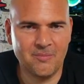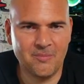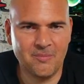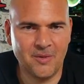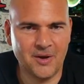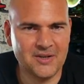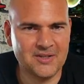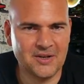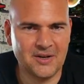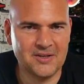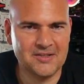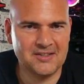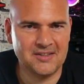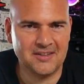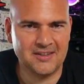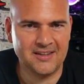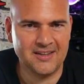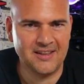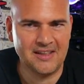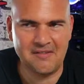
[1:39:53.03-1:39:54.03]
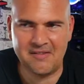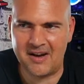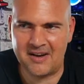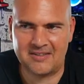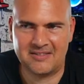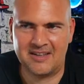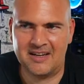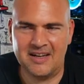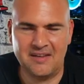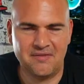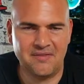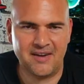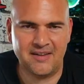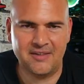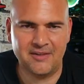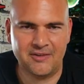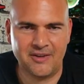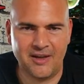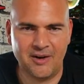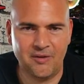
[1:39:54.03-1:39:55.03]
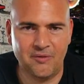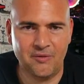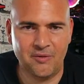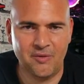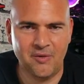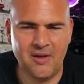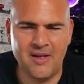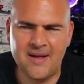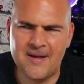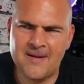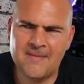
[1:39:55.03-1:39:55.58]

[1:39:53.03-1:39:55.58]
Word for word: Mike Tyson, and they've accidentally found the channel and thought,